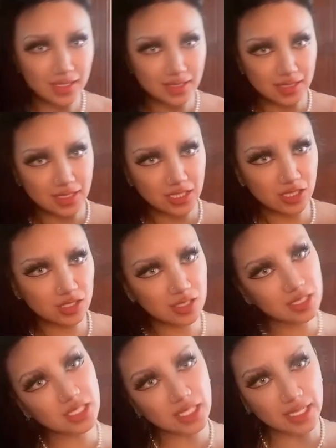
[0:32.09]
I
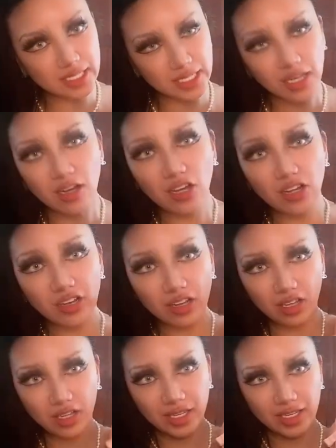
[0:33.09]
still study
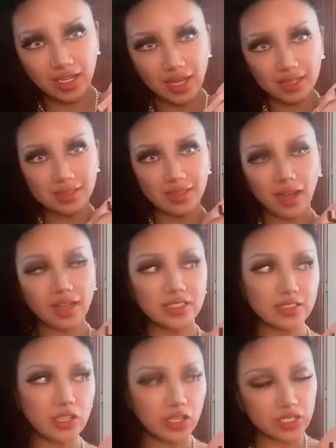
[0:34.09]
online and
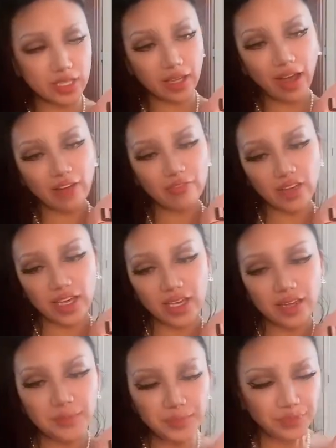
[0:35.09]
I go to the
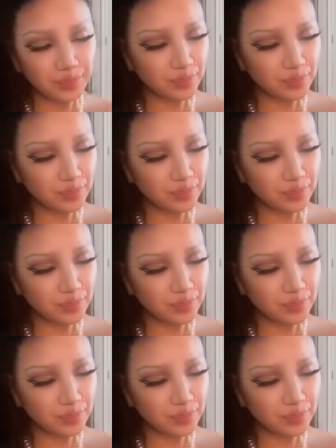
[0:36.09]
cafe